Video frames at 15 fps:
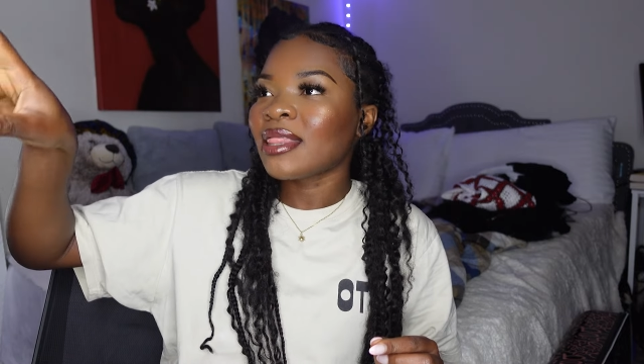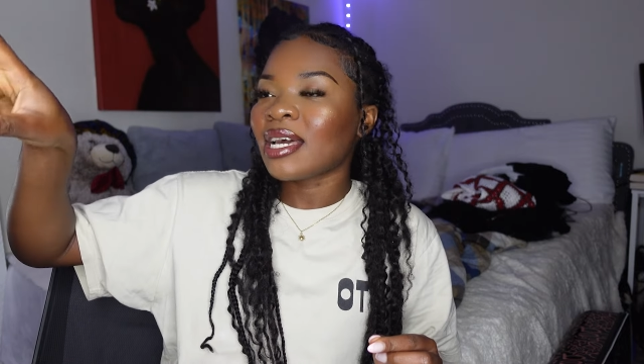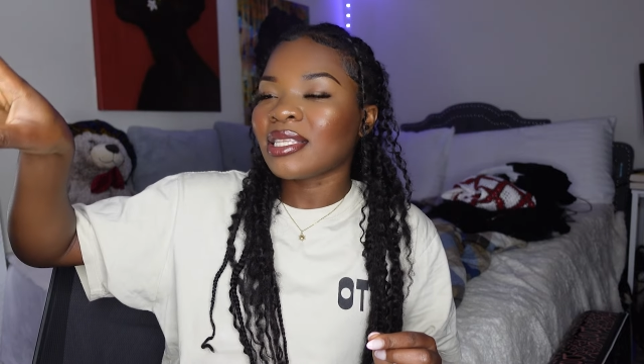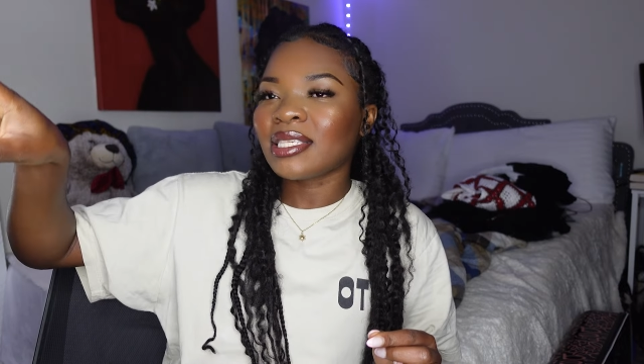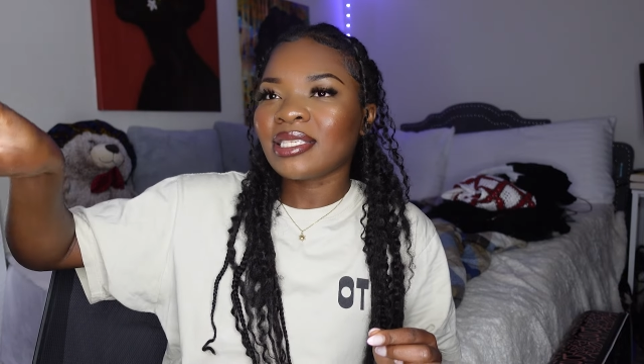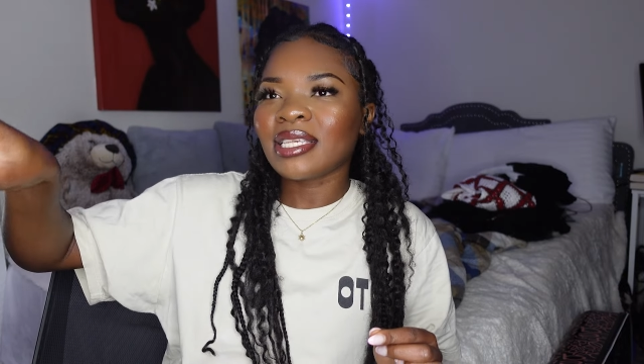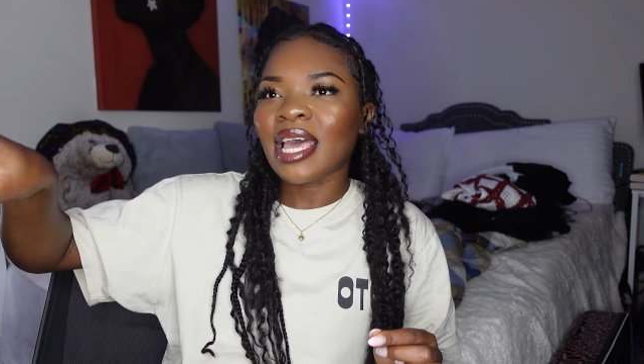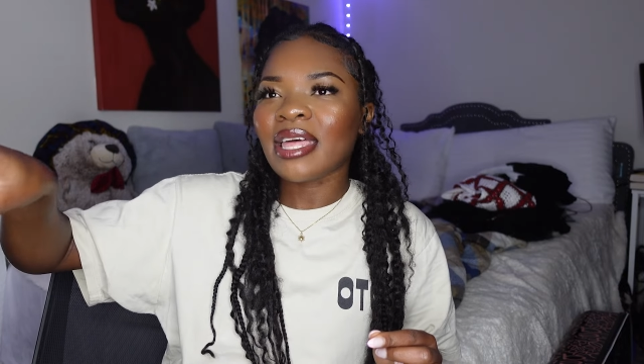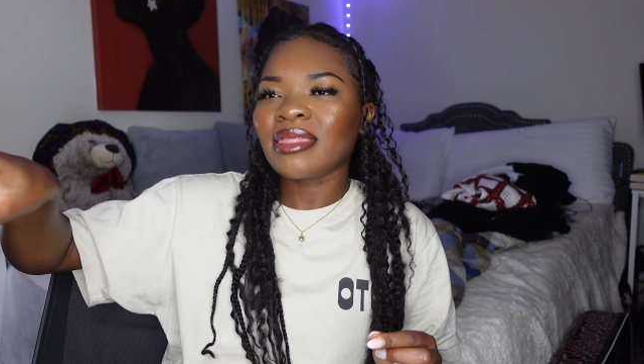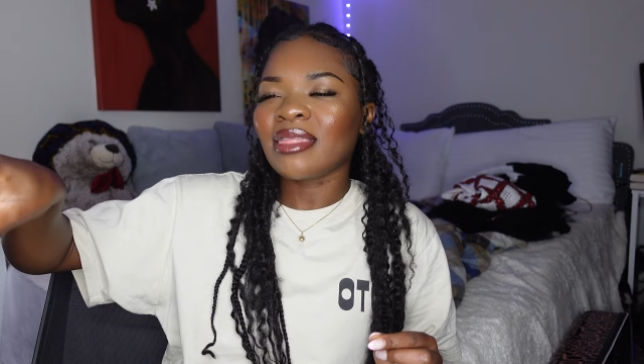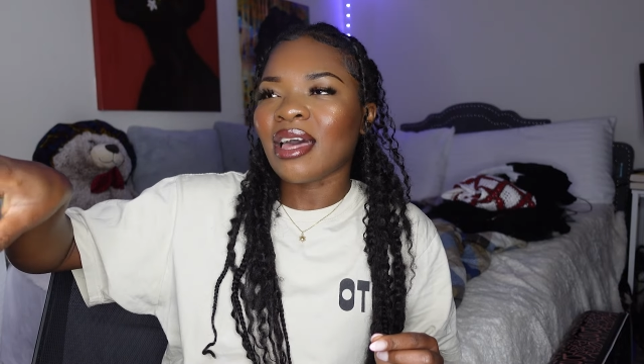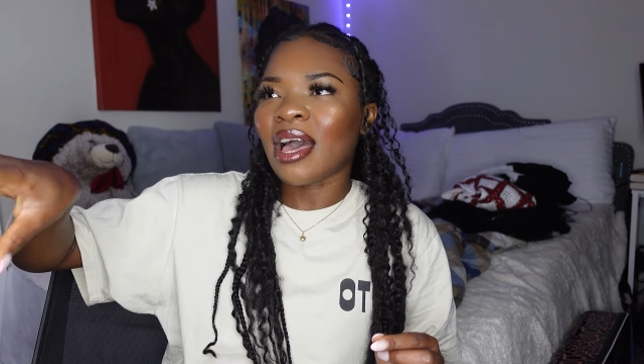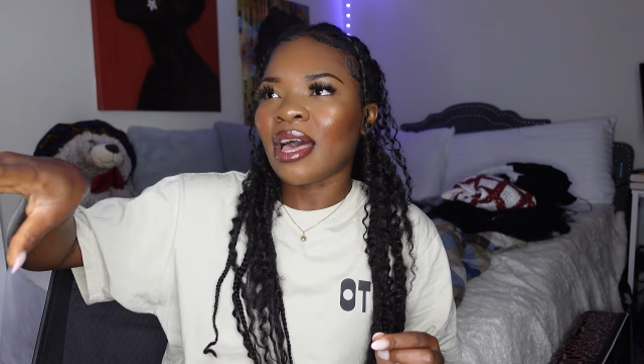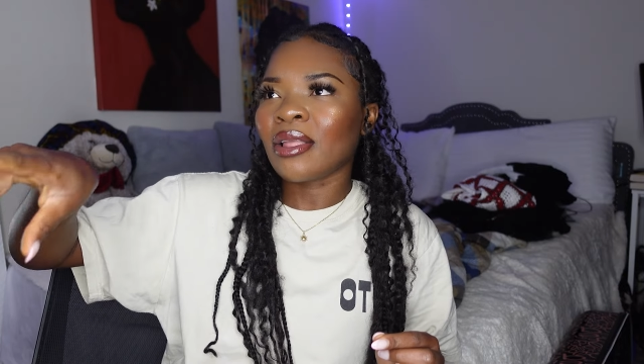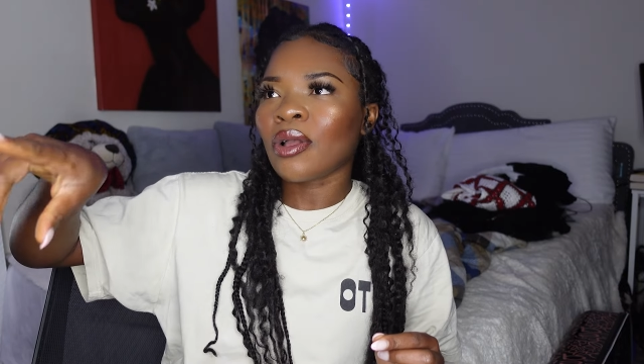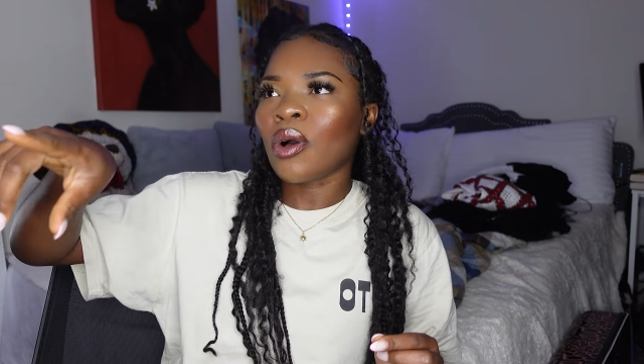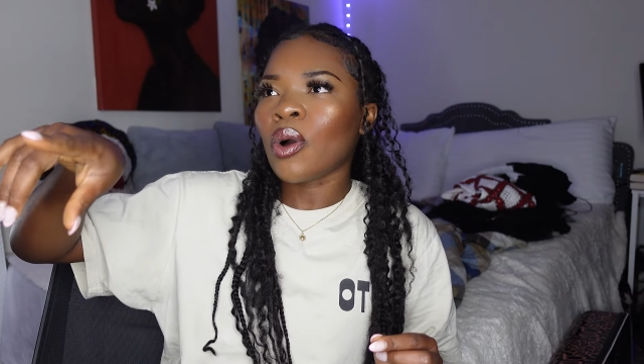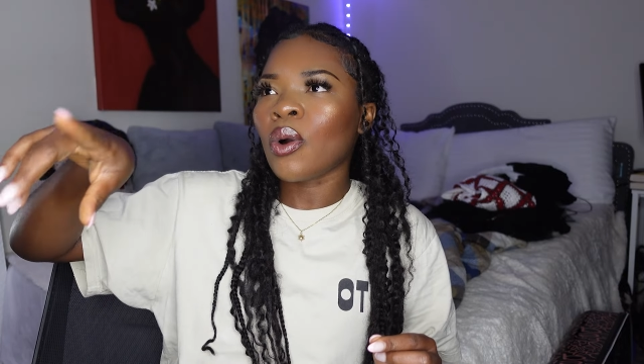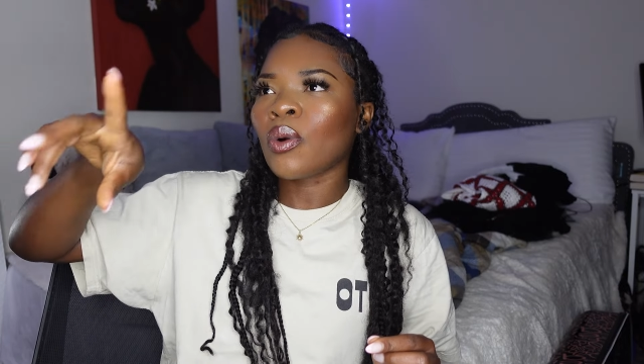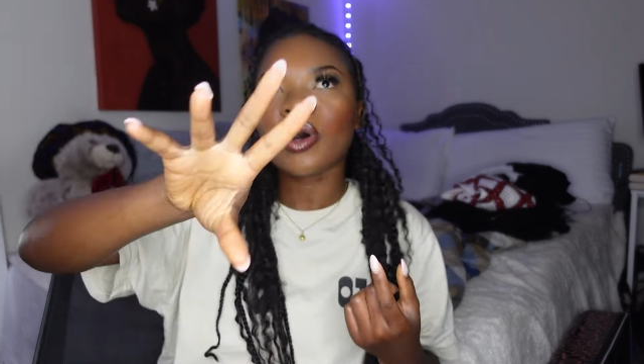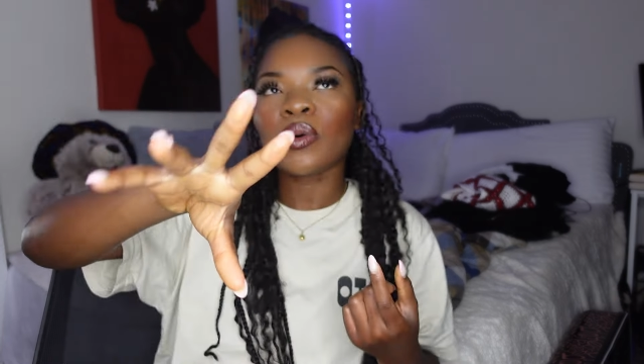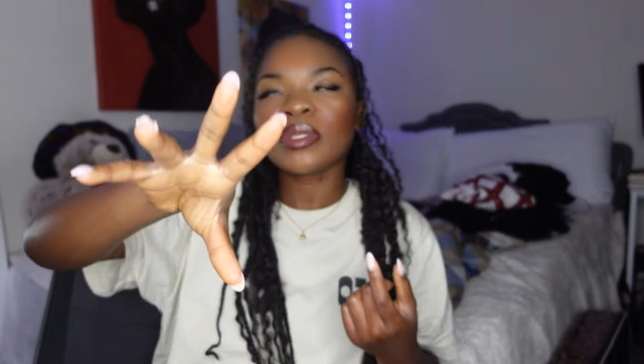that said that,
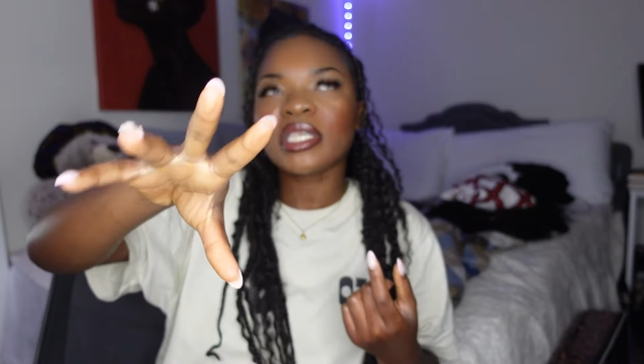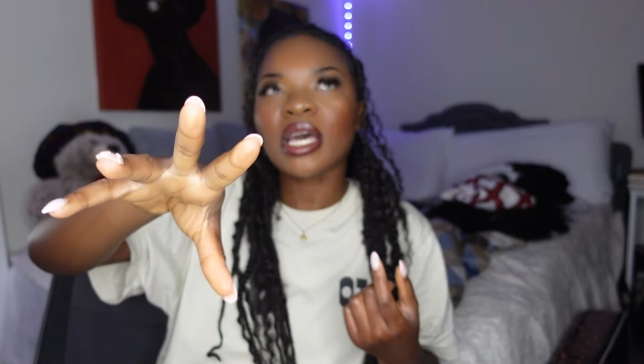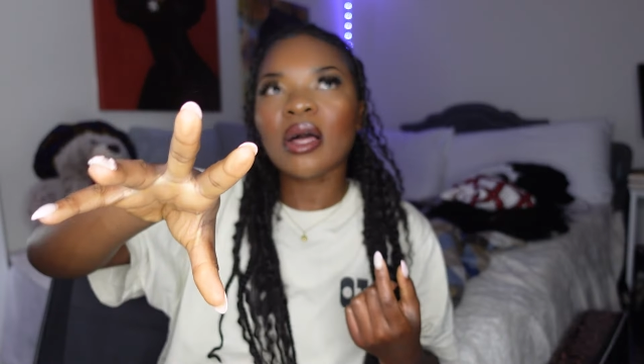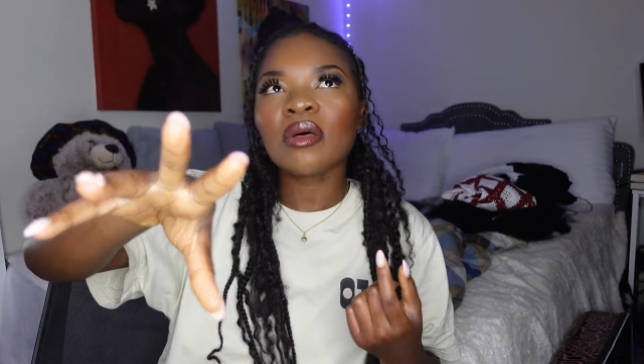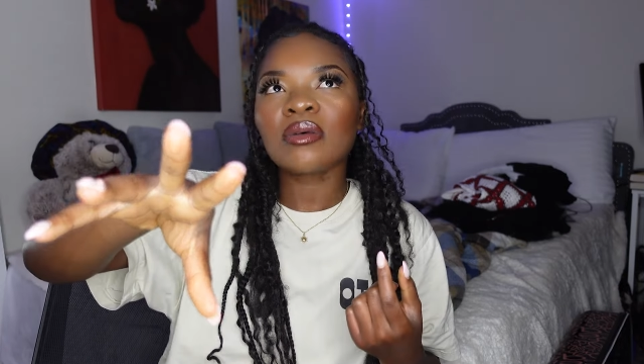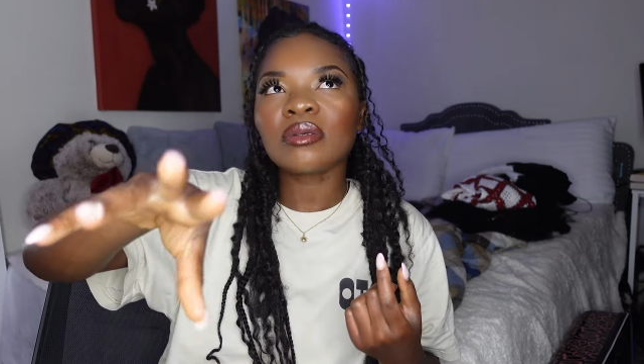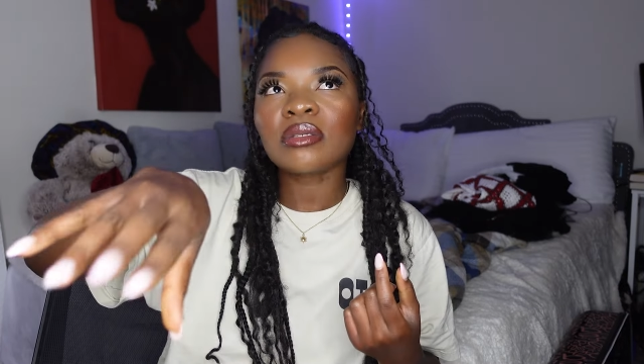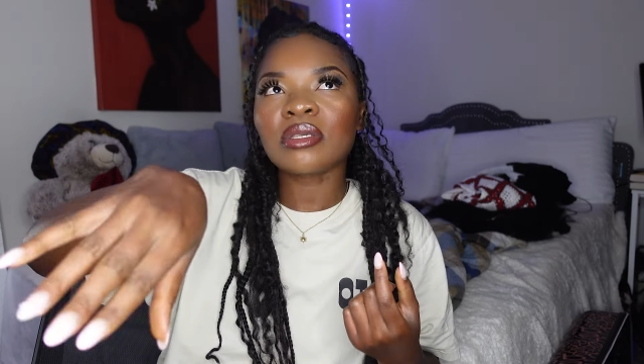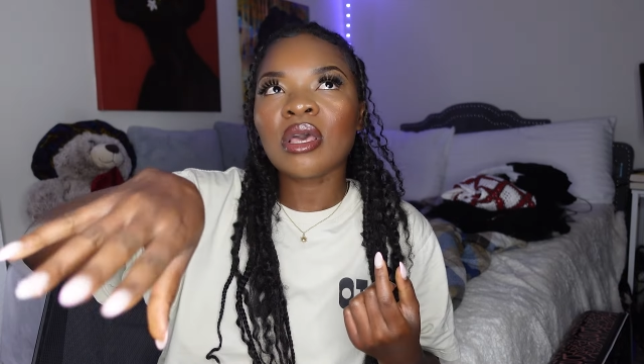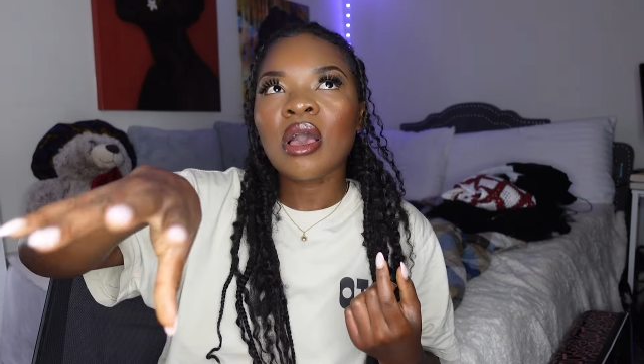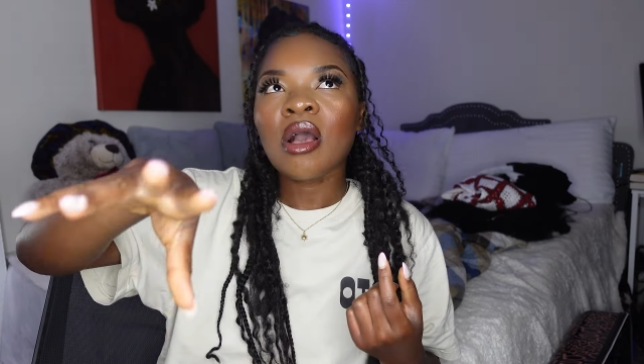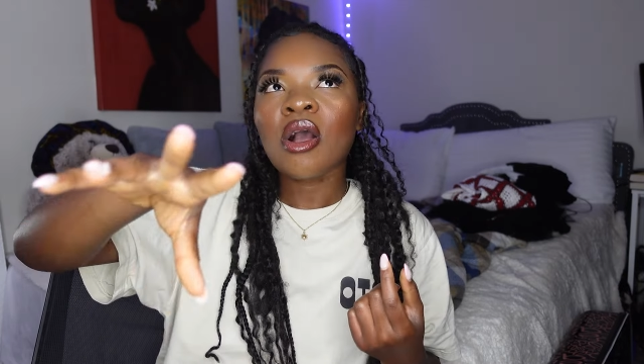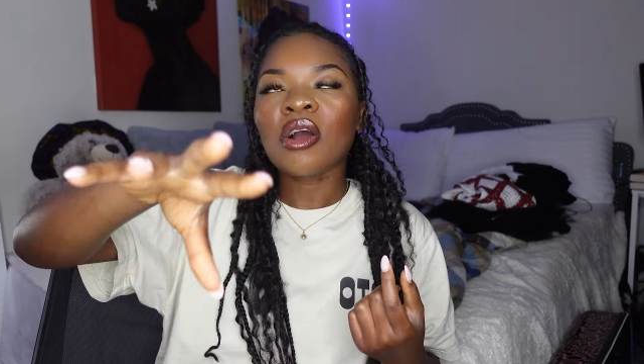oh, the hotels